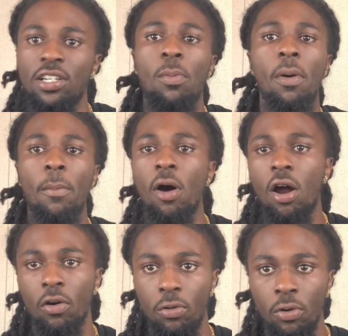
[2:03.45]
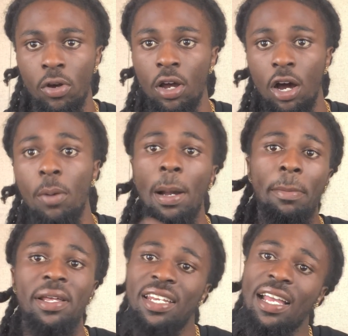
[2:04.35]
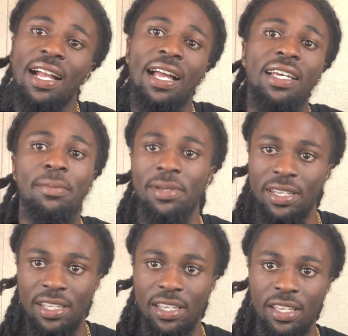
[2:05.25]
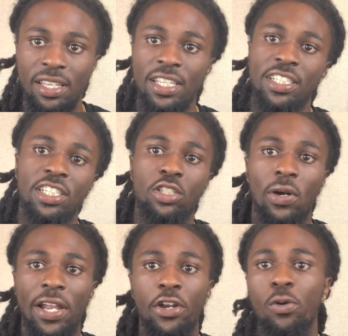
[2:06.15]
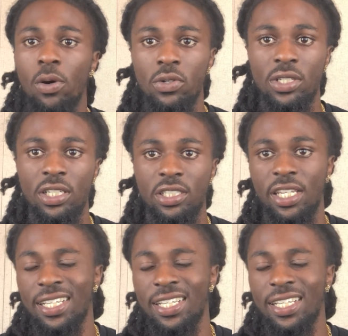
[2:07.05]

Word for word: So I'm gonna borrow all my money I got coming in, just so I know I won't touch that.